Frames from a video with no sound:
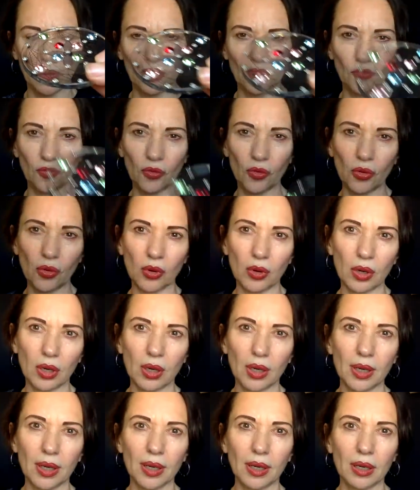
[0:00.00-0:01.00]
For
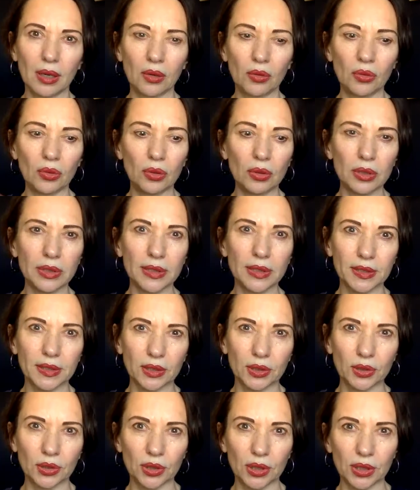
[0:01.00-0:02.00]
all the
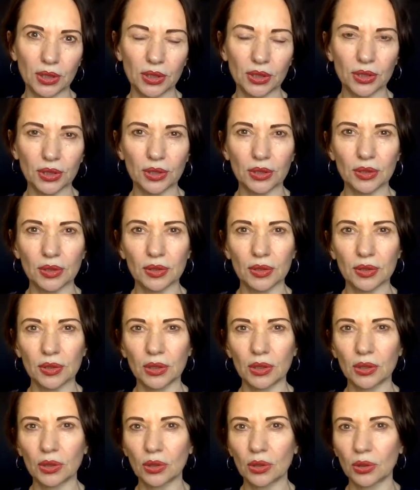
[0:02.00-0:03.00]
situations,
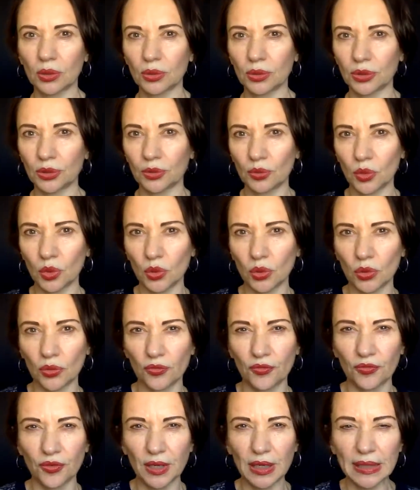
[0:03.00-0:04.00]
including more
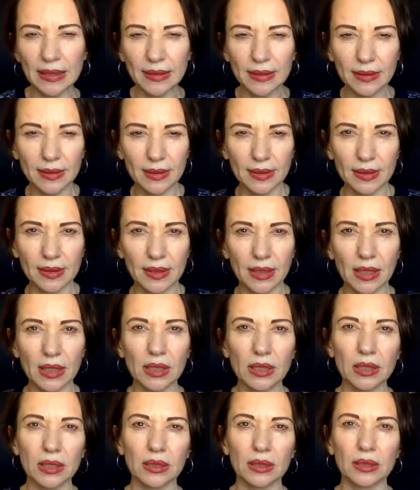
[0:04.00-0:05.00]
feeling
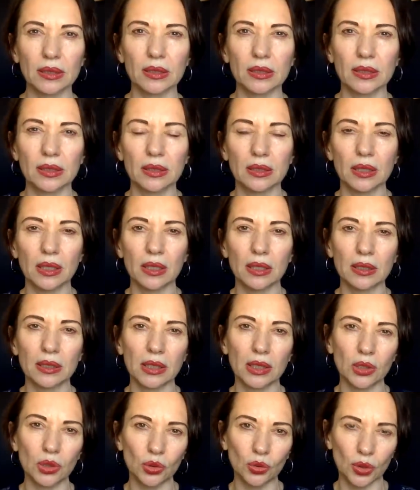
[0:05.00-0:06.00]
sensations,
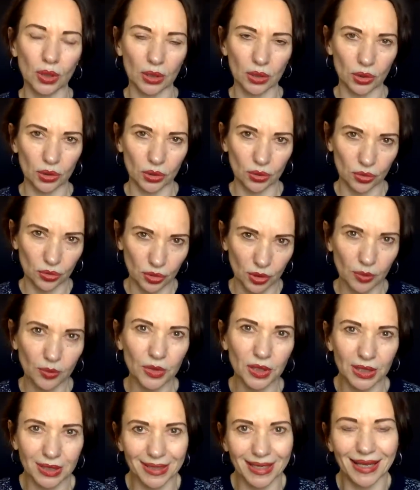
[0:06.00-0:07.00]
then you can do dream
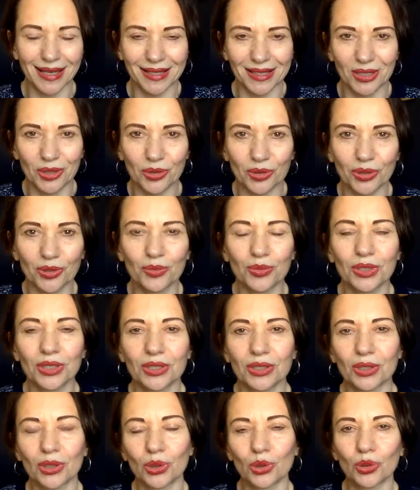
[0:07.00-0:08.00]
disc as dream
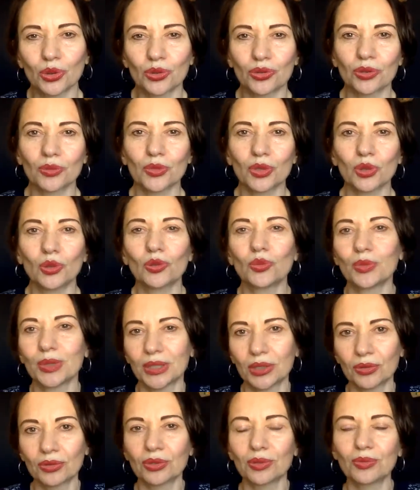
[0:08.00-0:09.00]
disc, not dream zone,
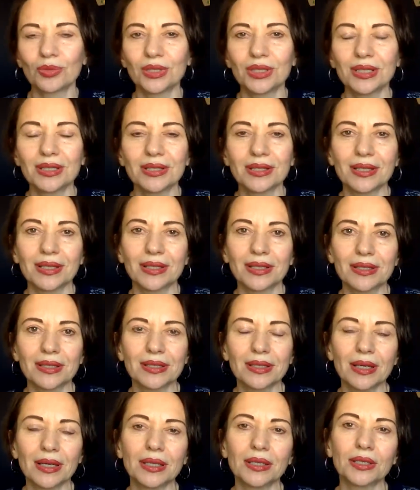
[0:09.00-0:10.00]
but dream disc as
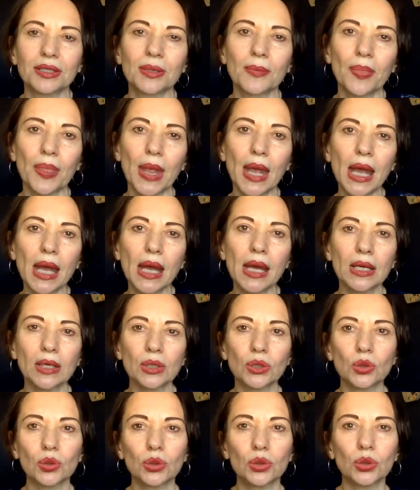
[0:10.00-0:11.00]
such.
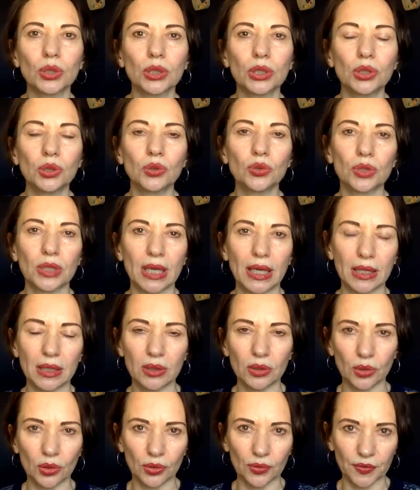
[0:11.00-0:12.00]
So you can use any
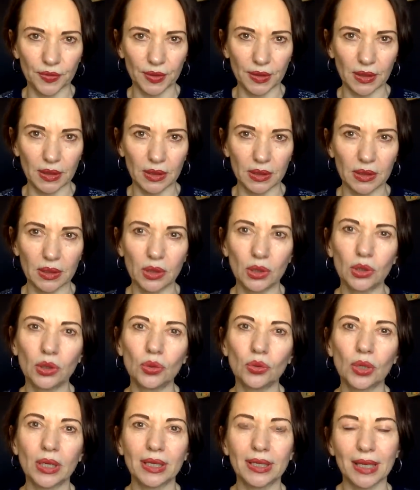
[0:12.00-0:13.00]
of this.
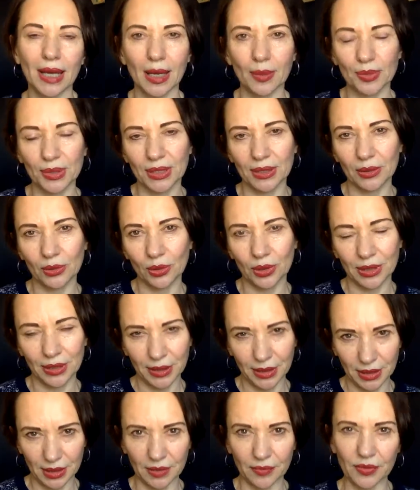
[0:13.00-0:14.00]
You can absolutely
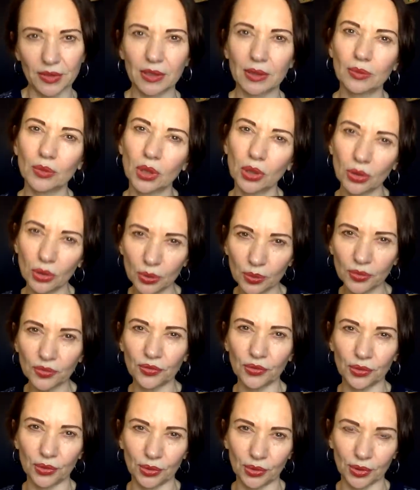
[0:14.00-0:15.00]
give them
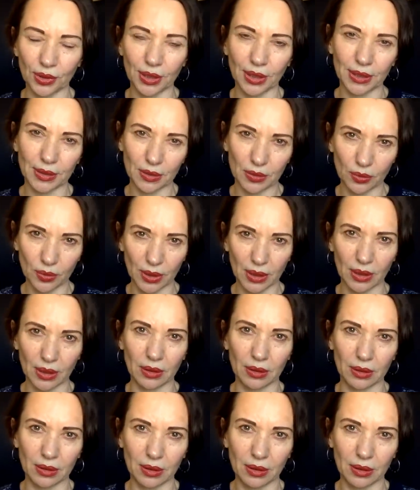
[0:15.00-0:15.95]
homework as well.